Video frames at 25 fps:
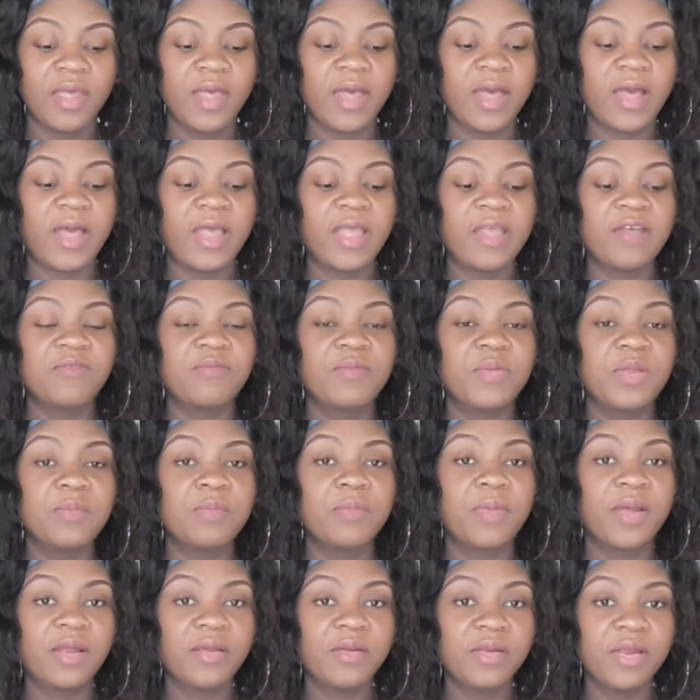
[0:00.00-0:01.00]
I have been
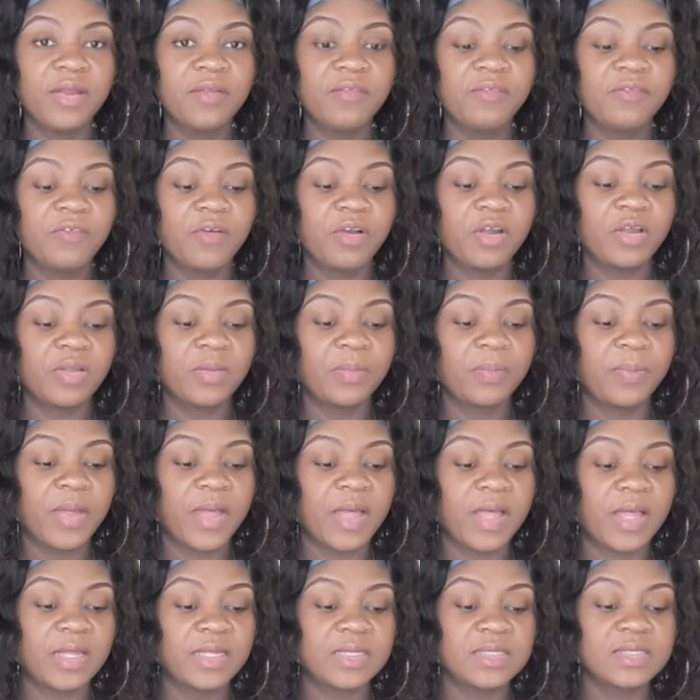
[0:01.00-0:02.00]
married for the
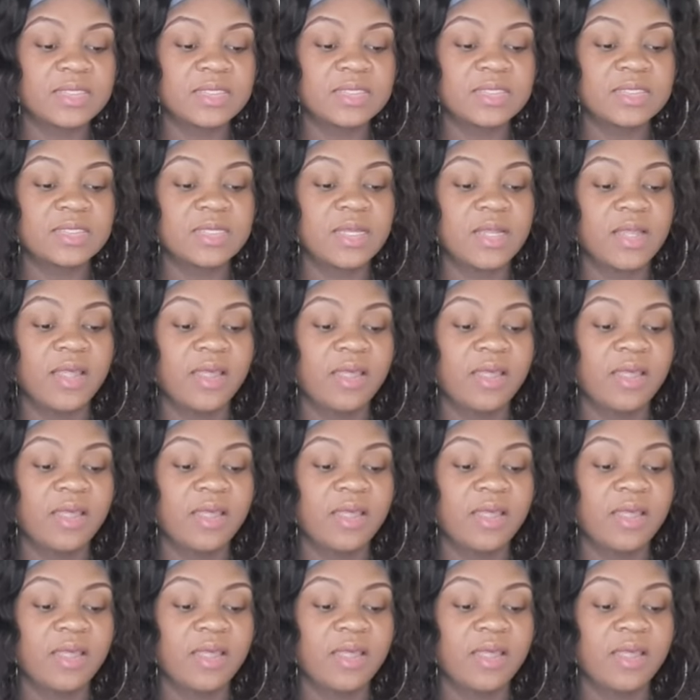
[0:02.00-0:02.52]
past